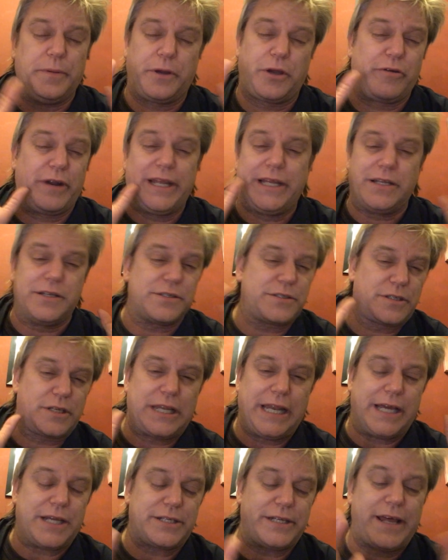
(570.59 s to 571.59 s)
greatest
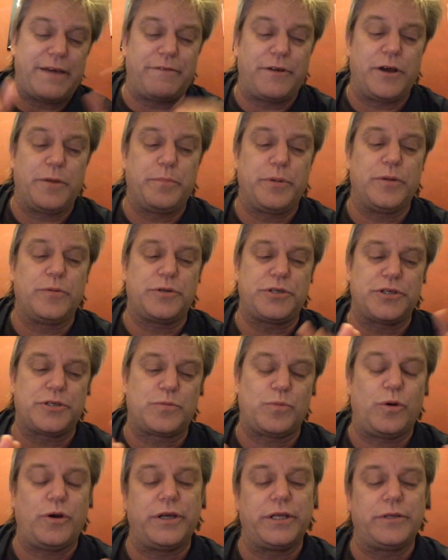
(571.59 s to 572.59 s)
collection ever, but
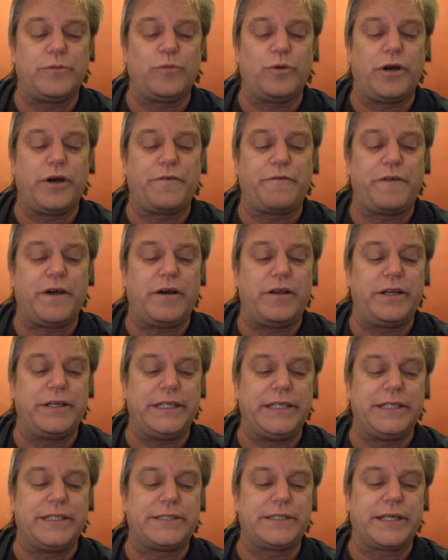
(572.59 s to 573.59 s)
just what I felt I
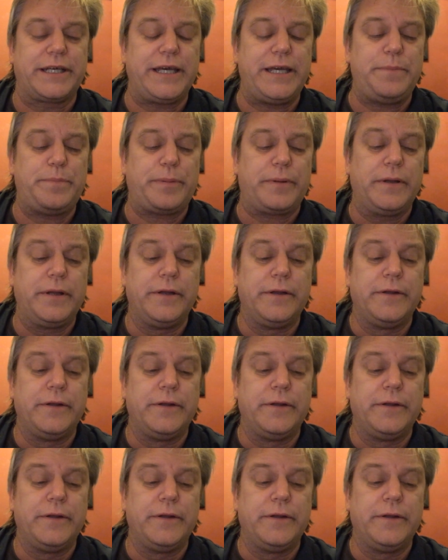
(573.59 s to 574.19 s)
needed to keep.